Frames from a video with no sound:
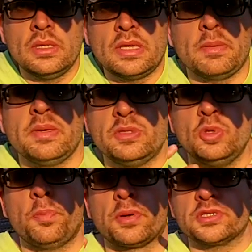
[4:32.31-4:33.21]
That'd be
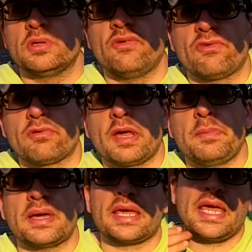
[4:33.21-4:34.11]
too personal for
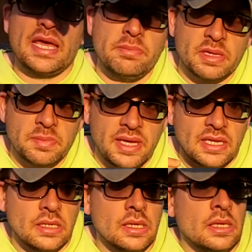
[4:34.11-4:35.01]
Ryback and McMahon.